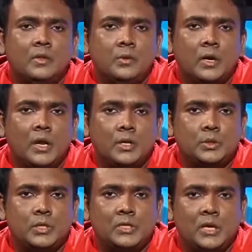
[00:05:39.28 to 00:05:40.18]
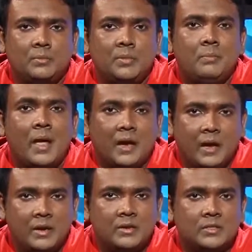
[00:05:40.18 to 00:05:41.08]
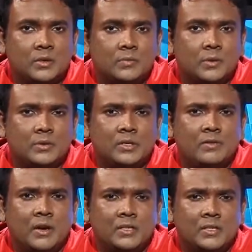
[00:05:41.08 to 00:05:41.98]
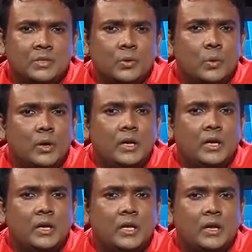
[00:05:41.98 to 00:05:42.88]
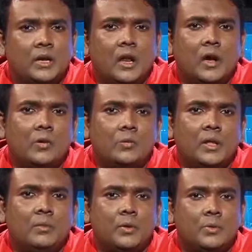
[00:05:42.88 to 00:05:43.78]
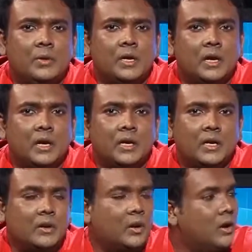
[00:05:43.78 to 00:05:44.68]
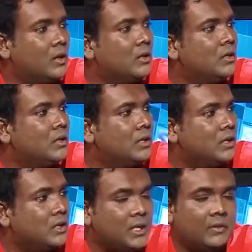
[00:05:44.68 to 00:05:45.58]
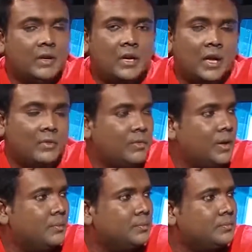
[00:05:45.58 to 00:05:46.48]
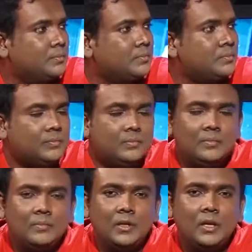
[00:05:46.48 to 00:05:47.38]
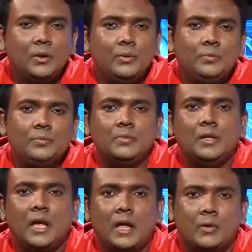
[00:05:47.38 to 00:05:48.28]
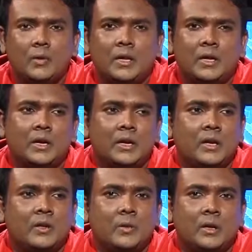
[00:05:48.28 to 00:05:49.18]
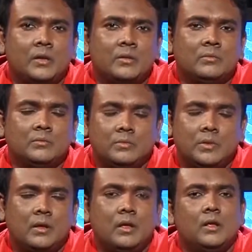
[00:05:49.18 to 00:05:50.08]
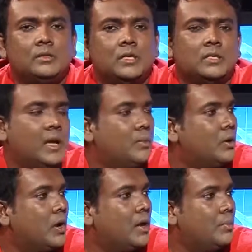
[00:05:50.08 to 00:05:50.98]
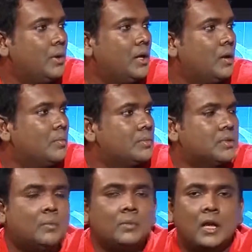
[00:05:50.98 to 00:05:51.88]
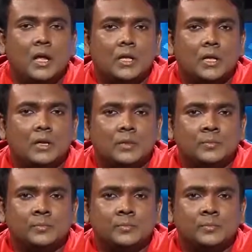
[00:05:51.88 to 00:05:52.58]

You can actually set up the MAC address of those devices to only allow them to be connected on a given time frame. You know, they can only connect during 6 a.m. to 9 p.m., something like that.